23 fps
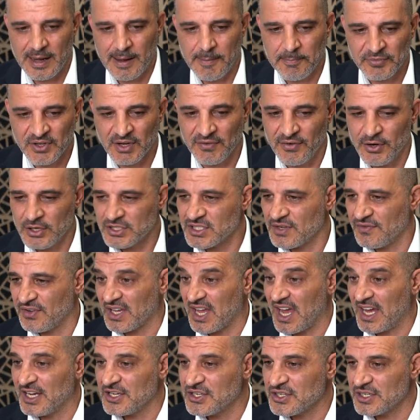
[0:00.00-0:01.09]

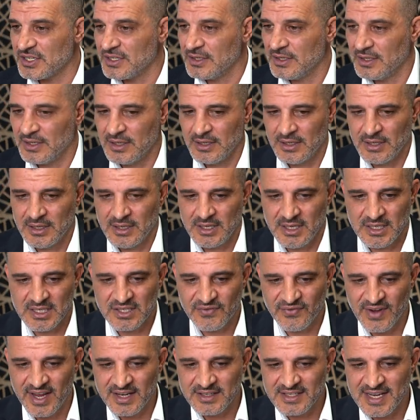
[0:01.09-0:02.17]
diversification is
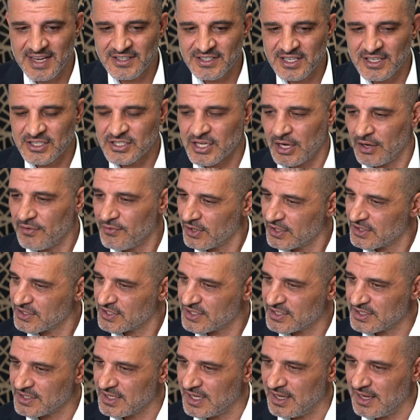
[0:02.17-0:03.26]
fantastic. So if
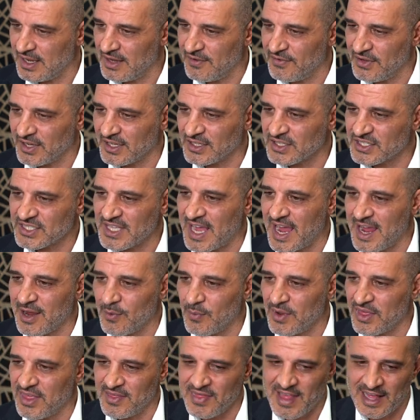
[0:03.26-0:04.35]
you can stay
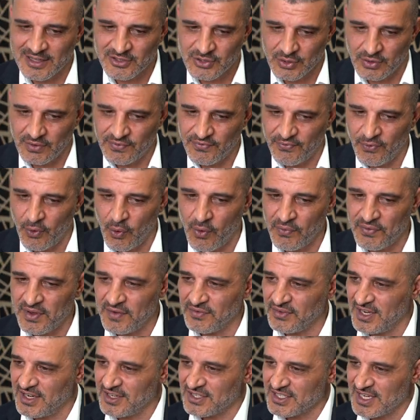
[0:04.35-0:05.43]
within that sort of
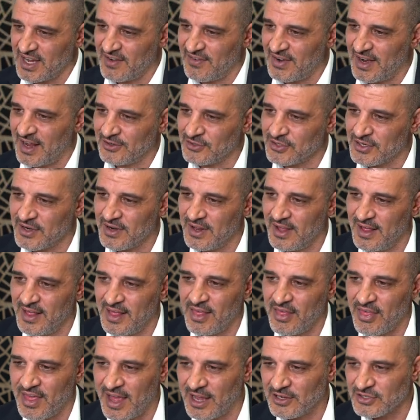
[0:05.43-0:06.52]
$450,000 to
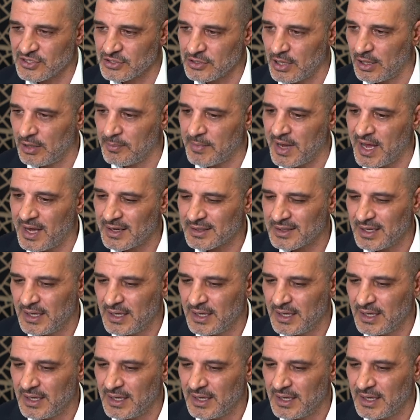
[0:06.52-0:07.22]
$700,000 mark,